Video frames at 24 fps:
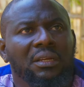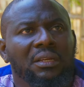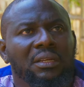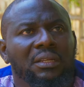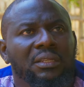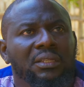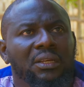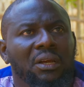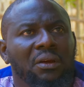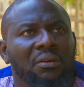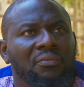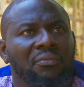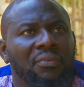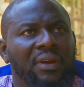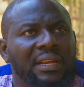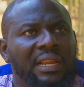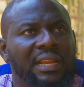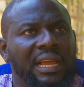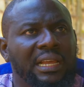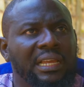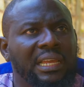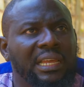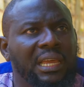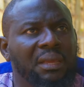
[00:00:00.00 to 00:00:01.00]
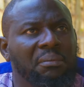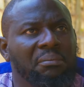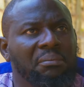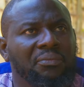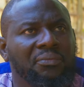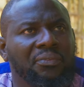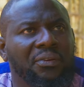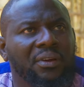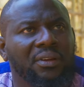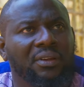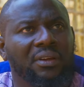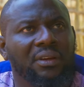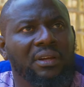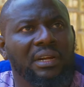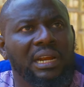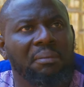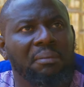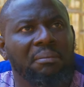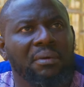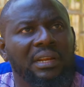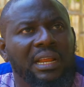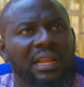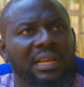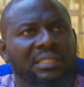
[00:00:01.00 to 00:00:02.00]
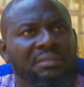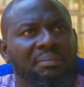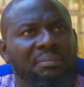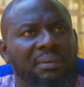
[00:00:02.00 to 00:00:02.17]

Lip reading: Your father came for your grandmother's